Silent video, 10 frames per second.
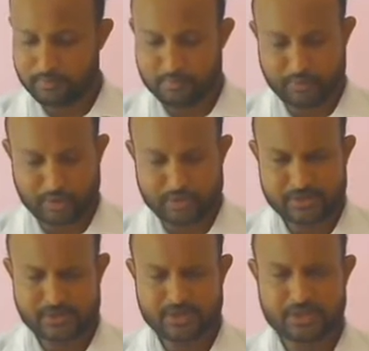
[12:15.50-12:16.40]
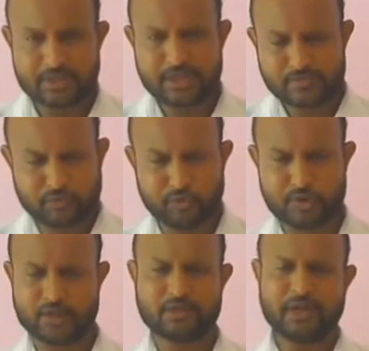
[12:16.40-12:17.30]
Because this
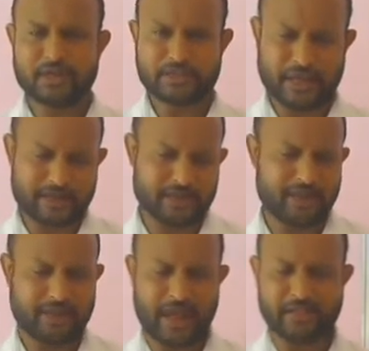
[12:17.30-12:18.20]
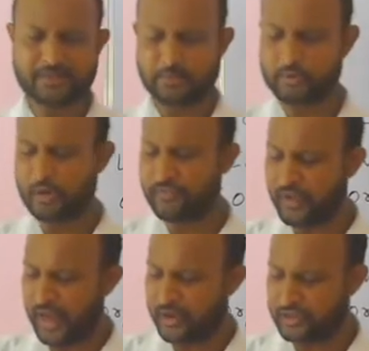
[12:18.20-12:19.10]
food that they take, it helps them to give
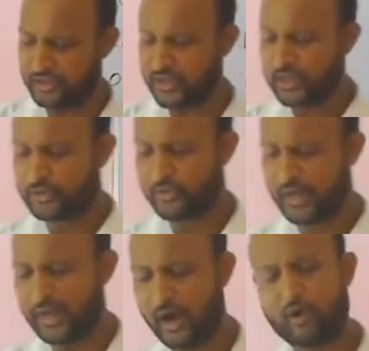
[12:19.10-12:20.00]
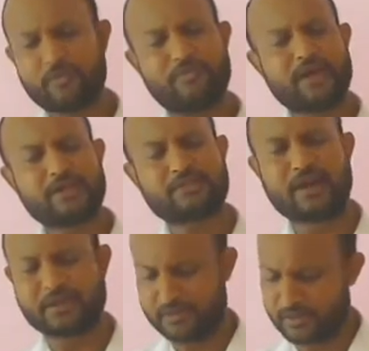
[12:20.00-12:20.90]
energy to carry out various
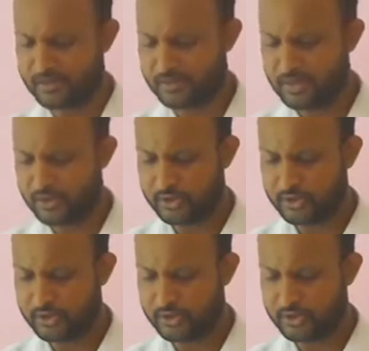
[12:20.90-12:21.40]
functions,